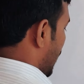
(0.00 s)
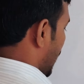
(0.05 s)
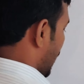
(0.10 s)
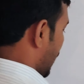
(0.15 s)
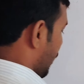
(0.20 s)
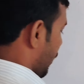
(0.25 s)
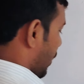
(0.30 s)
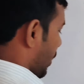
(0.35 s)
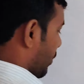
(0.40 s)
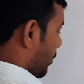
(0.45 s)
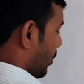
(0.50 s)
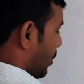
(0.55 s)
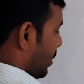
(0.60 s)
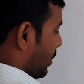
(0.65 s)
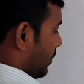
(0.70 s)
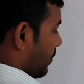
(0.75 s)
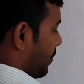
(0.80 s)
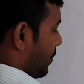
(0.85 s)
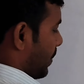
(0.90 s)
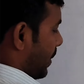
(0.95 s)
And one
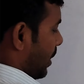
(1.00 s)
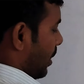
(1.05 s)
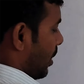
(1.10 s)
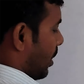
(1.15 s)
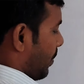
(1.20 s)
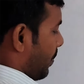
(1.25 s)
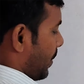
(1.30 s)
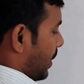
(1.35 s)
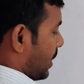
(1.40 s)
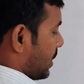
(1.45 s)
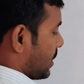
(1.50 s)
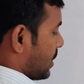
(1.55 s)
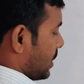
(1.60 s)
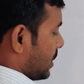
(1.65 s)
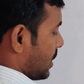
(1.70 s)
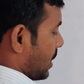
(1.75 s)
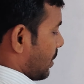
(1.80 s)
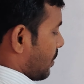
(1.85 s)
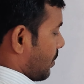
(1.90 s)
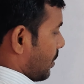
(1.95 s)
more, P of x
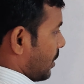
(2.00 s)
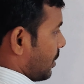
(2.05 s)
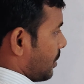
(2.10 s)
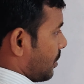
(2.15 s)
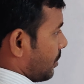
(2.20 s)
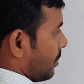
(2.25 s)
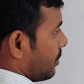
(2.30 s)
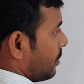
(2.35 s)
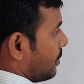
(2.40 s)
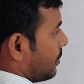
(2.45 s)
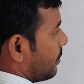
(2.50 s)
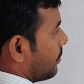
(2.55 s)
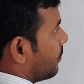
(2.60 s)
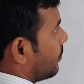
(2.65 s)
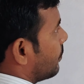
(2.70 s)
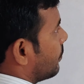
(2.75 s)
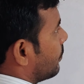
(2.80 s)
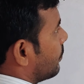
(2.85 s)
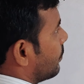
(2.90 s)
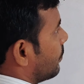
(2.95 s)
is equal to
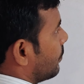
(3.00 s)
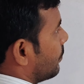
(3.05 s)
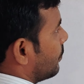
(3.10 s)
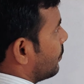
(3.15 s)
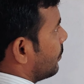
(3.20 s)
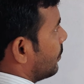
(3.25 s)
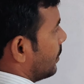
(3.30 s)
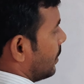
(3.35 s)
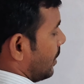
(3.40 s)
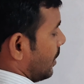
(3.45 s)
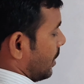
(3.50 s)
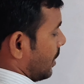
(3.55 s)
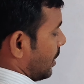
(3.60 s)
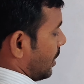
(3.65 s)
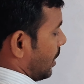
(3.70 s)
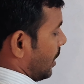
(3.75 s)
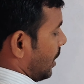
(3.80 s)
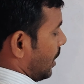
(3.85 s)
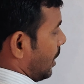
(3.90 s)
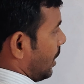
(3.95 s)

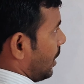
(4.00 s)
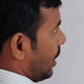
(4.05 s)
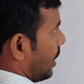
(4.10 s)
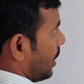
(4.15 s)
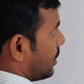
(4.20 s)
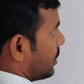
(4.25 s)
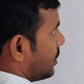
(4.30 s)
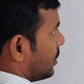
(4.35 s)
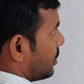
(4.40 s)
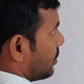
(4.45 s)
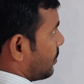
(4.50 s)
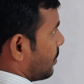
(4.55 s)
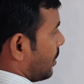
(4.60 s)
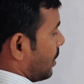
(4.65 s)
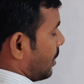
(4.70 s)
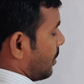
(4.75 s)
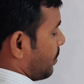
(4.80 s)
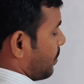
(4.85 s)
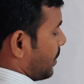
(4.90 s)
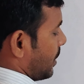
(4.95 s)
Ax
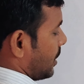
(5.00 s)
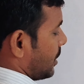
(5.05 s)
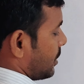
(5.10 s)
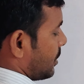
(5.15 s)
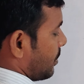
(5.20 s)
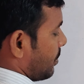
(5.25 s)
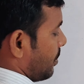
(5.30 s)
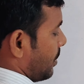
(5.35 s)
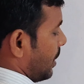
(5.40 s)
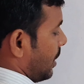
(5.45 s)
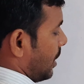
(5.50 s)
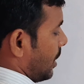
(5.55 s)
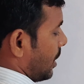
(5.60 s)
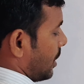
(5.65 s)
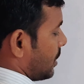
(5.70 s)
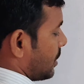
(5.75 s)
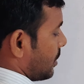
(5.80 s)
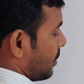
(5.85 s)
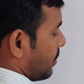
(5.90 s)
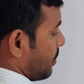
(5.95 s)
square plus
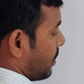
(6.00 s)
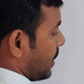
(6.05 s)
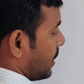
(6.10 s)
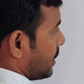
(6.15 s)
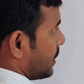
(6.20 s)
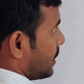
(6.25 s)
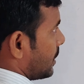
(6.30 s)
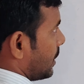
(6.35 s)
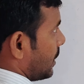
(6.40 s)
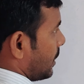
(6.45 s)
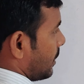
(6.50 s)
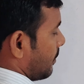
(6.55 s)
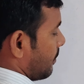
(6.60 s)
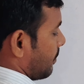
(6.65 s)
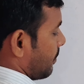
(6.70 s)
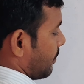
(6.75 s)
Bx plus C.